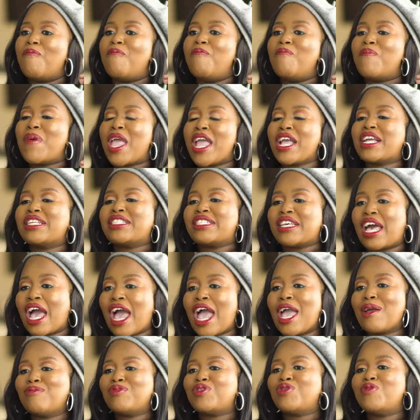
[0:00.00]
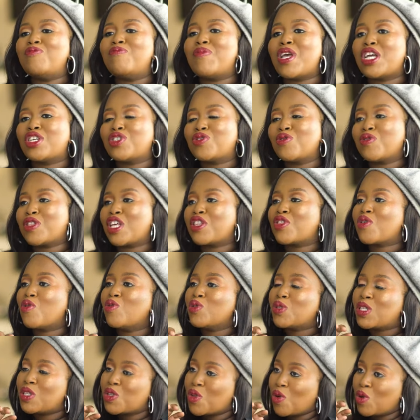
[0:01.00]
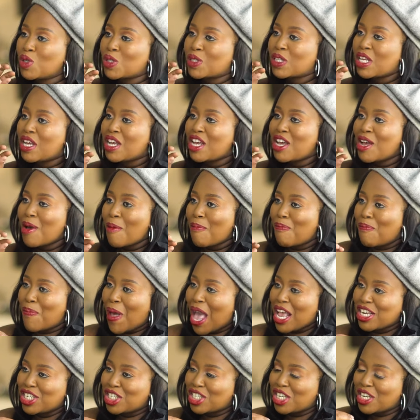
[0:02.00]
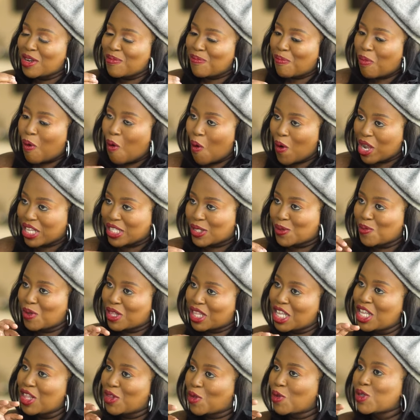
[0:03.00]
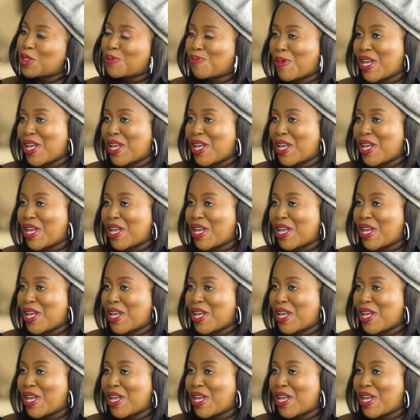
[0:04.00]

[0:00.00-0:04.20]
make time to make sure that those those passion points within those